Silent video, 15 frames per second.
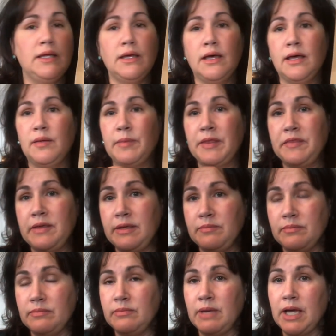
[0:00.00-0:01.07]
I think
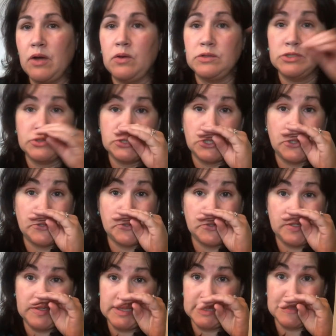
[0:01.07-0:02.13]
my older daughter
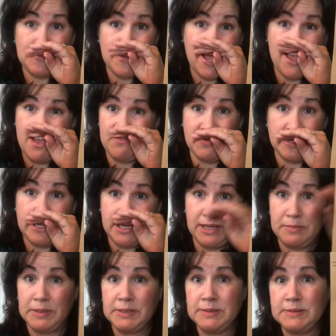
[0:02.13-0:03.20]
uses about half a
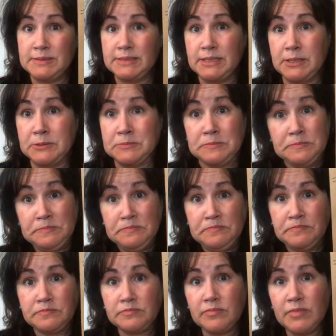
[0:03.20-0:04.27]
cup, so
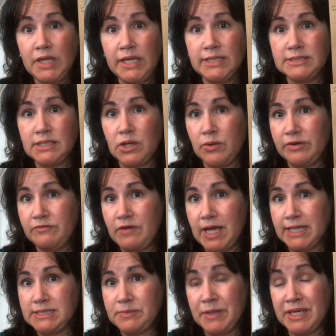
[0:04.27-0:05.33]
it's going
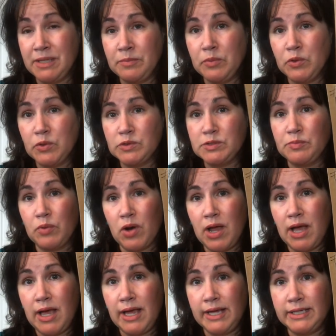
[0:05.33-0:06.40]
fast. But Emperor's
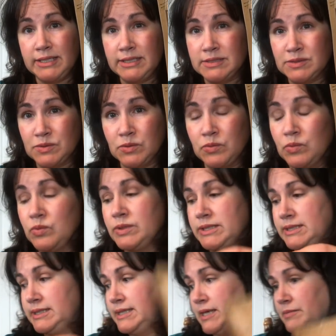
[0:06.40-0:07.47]
Bride is
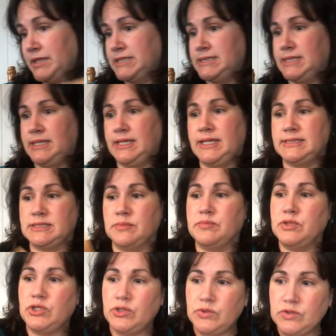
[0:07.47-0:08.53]
really yummy tea. It's a
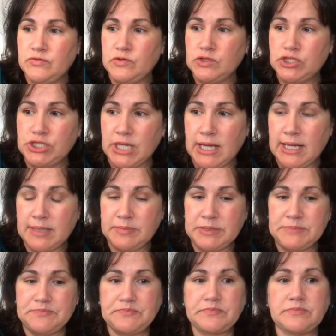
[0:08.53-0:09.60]
beautiful shop.